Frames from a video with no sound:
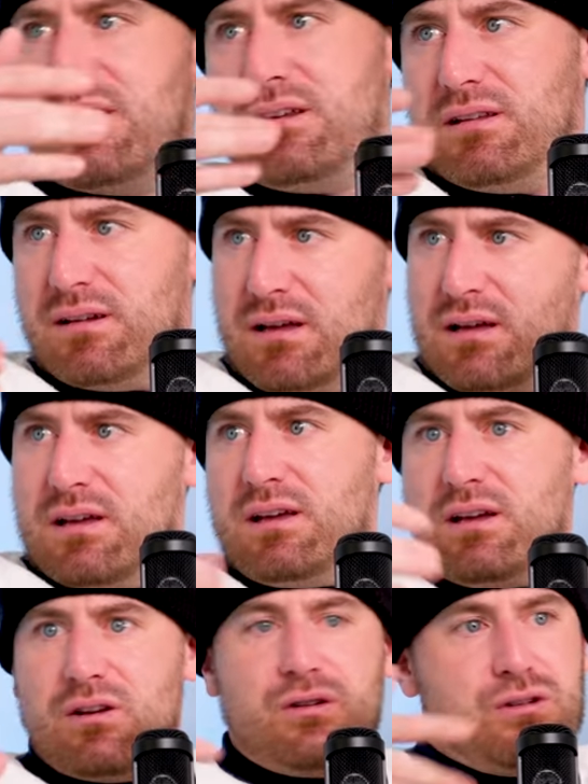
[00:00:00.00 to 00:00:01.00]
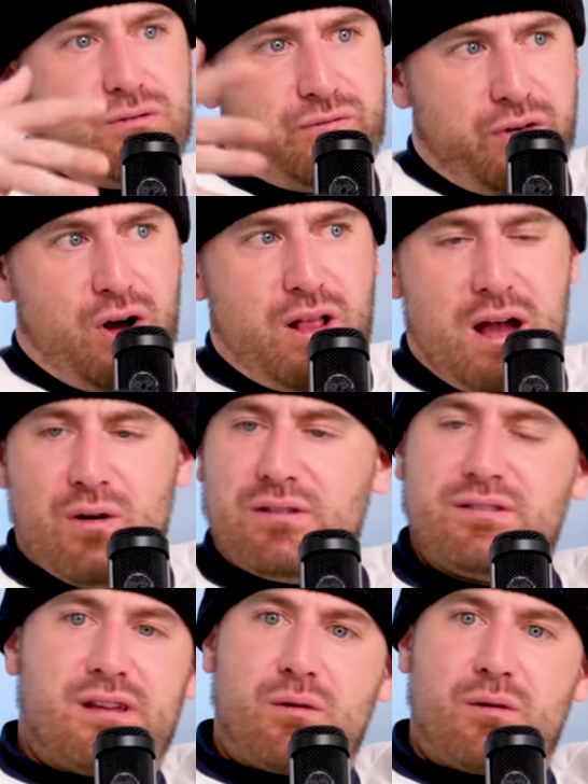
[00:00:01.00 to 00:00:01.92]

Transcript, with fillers: and then you know you fall out.